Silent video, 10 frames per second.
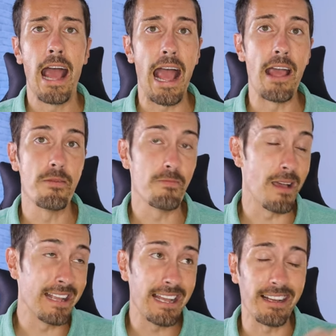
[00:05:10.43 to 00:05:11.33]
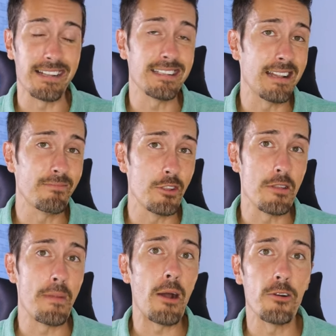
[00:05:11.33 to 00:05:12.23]
And again, like I said, they're
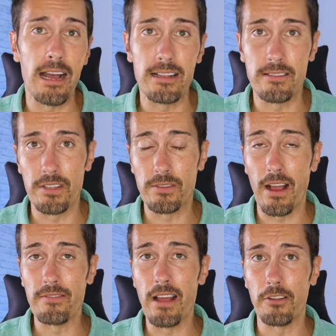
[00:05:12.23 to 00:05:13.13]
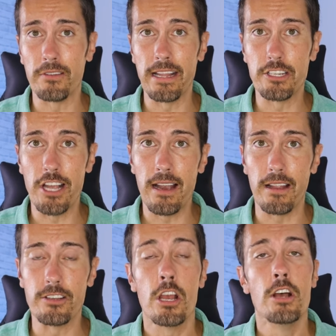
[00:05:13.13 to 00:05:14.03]
the powerhouse of this $5 a day
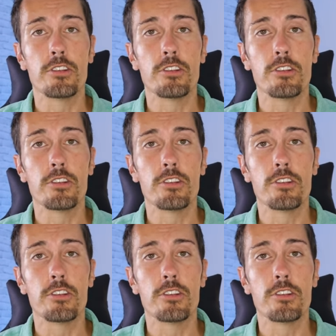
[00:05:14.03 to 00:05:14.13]
challenge.